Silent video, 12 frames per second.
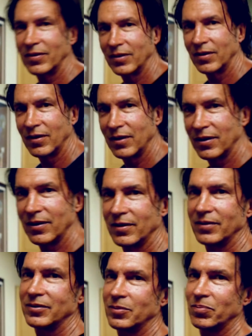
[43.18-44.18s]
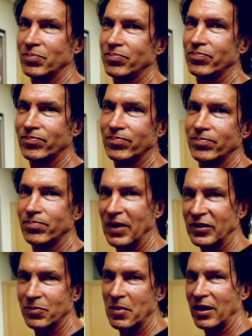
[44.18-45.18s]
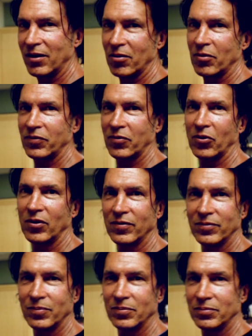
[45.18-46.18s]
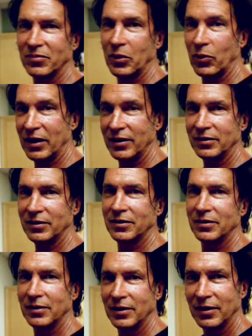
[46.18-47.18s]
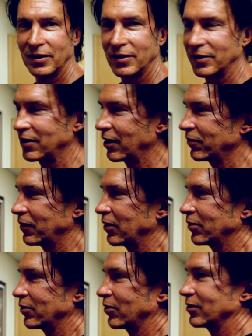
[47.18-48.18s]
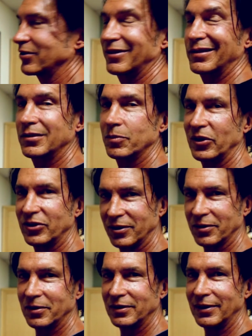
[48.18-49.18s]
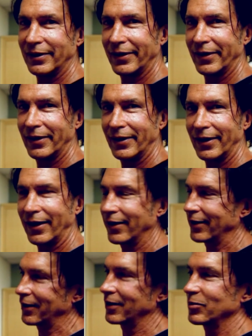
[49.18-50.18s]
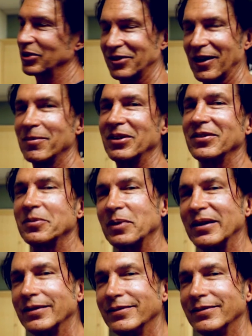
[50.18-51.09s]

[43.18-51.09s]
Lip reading: and best man at all 4 of my weddings, godfather to all 6 of my children, and I got him this job at ESP.